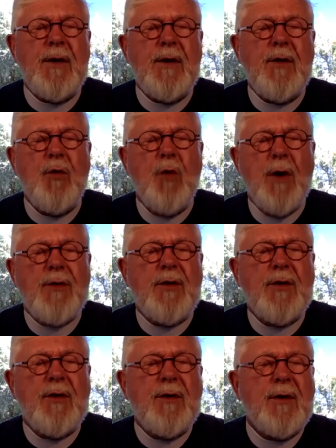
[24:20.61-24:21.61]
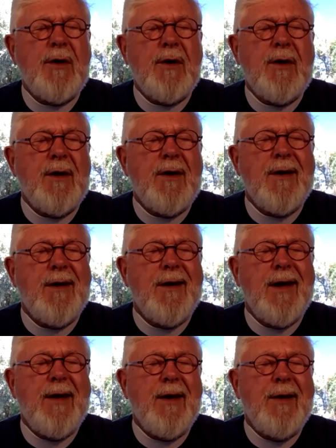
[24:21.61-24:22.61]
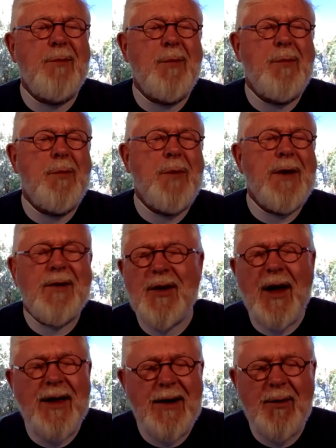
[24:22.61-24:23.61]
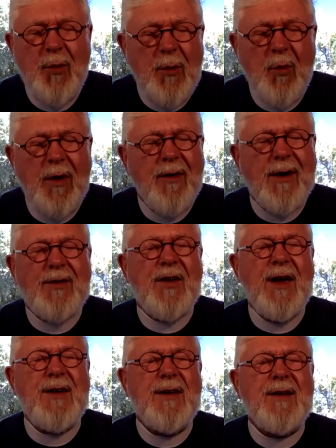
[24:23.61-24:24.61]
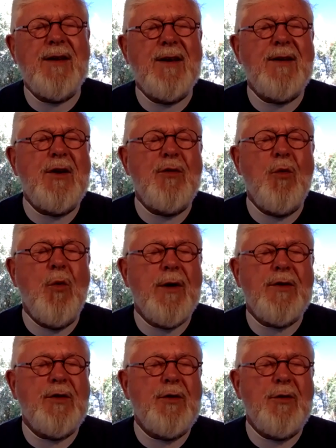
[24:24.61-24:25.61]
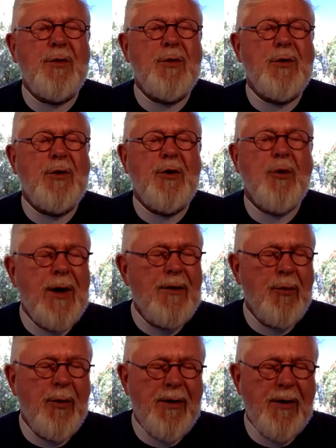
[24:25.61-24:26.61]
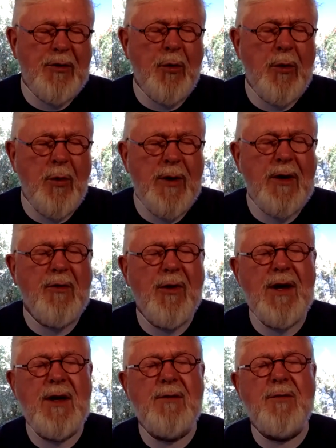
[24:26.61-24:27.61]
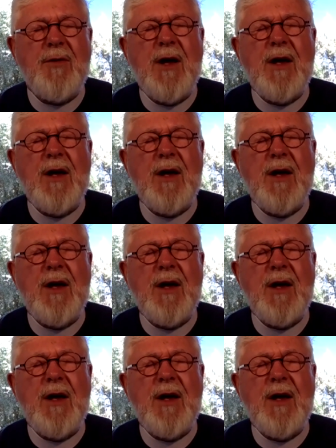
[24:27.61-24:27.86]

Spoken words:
You want to be excited when we're excited, and you want to grieve with us when we grieve,